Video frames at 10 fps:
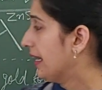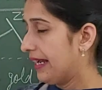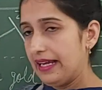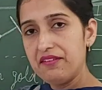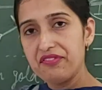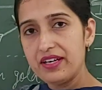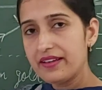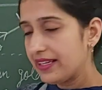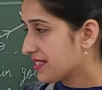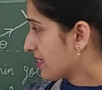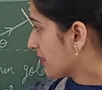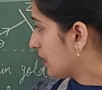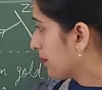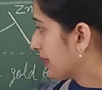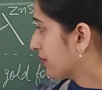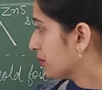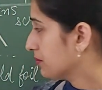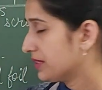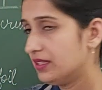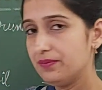Alpha rays are coming from
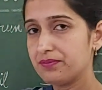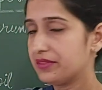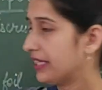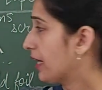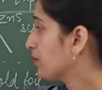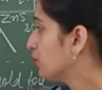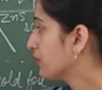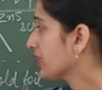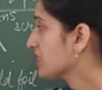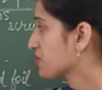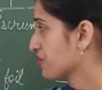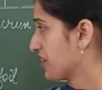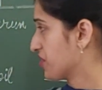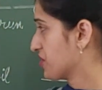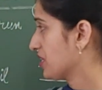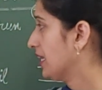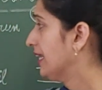there, they are moving straight.